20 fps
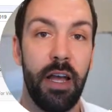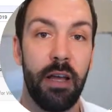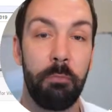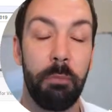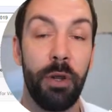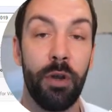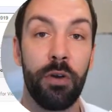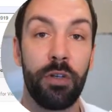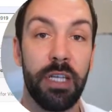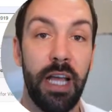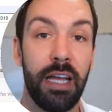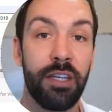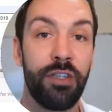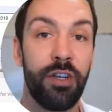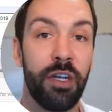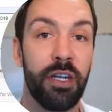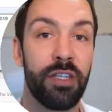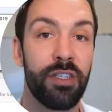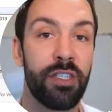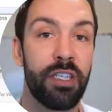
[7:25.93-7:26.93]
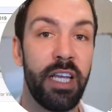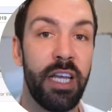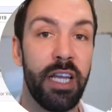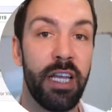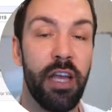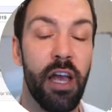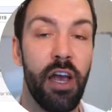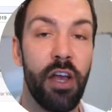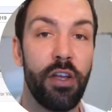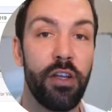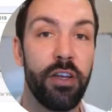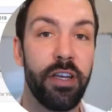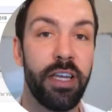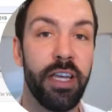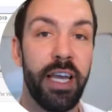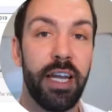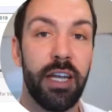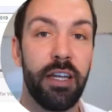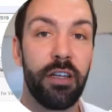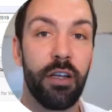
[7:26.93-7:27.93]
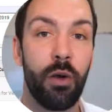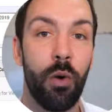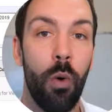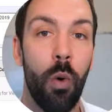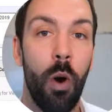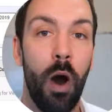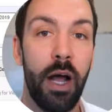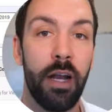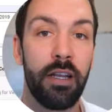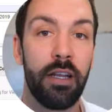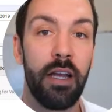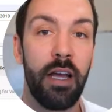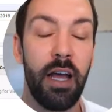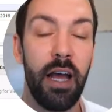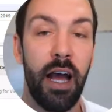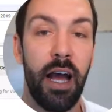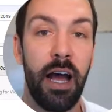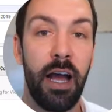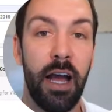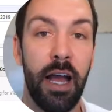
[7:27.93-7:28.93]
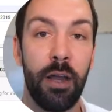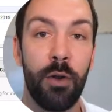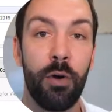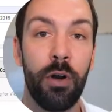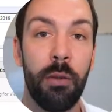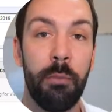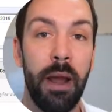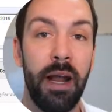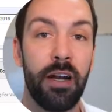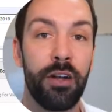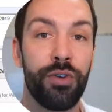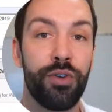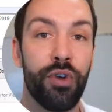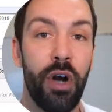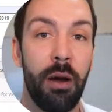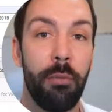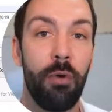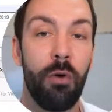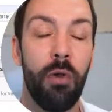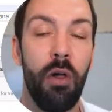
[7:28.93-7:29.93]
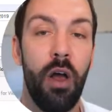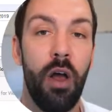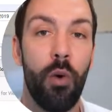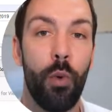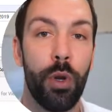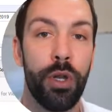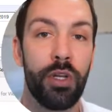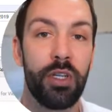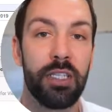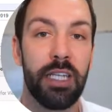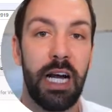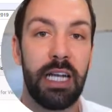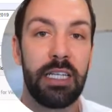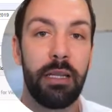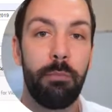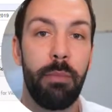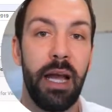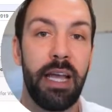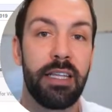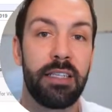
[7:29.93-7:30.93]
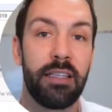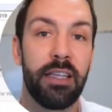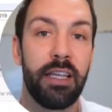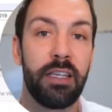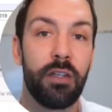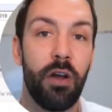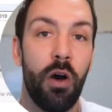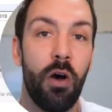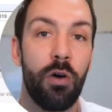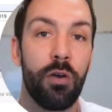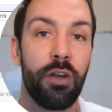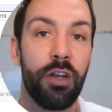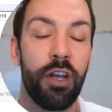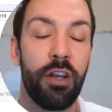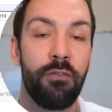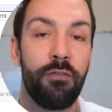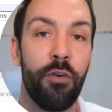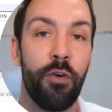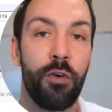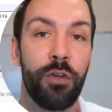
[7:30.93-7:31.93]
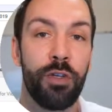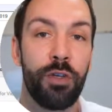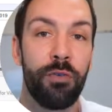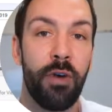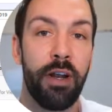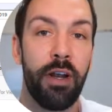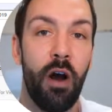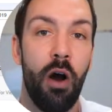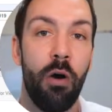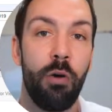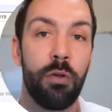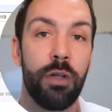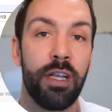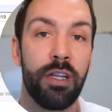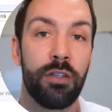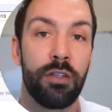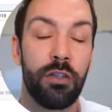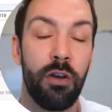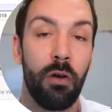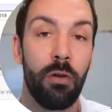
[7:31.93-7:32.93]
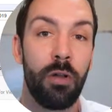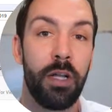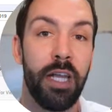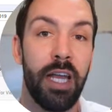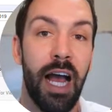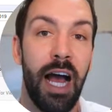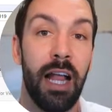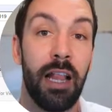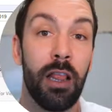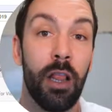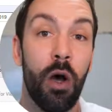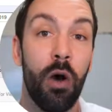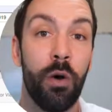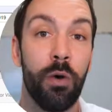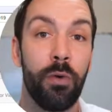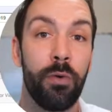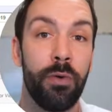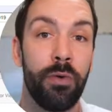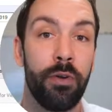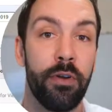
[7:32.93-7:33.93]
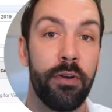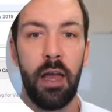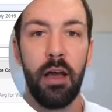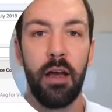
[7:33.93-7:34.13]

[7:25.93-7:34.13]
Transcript: Because as you can see, you can get into quite a good amount of trouble when you start to base things on conversion rate wholly and solely alone.